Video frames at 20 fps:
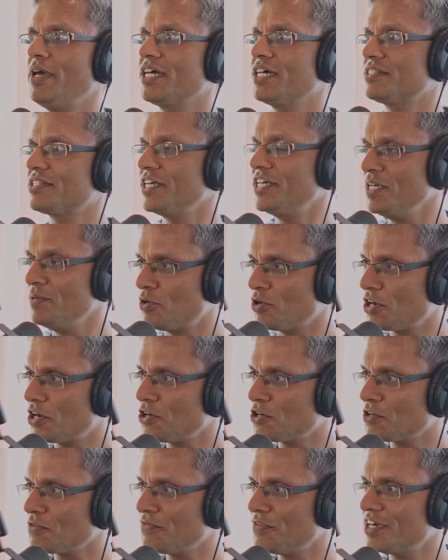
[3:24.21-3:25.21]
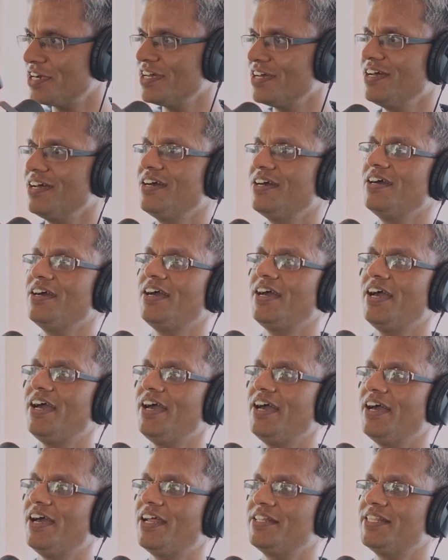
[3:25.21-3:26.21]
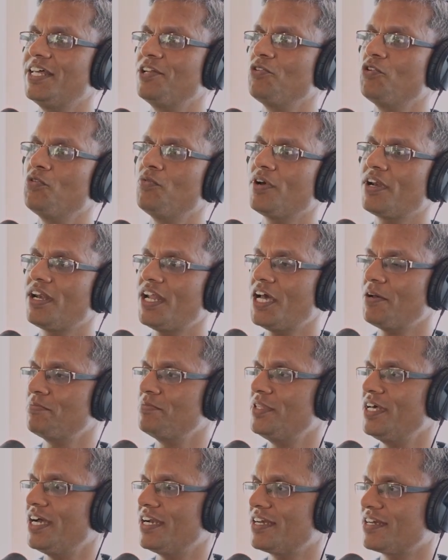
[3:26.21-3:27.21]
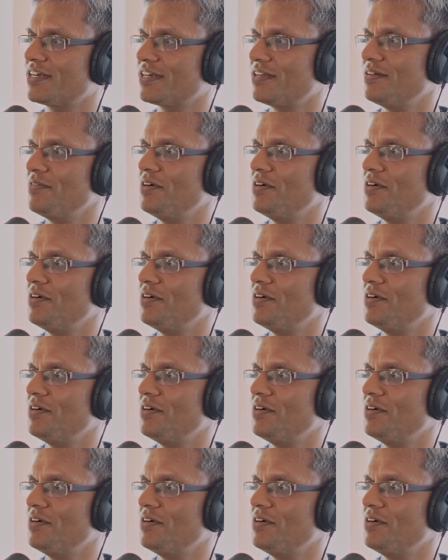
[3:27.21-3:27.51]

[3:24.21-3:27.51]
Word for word: make a three D model out of it, and then overlap that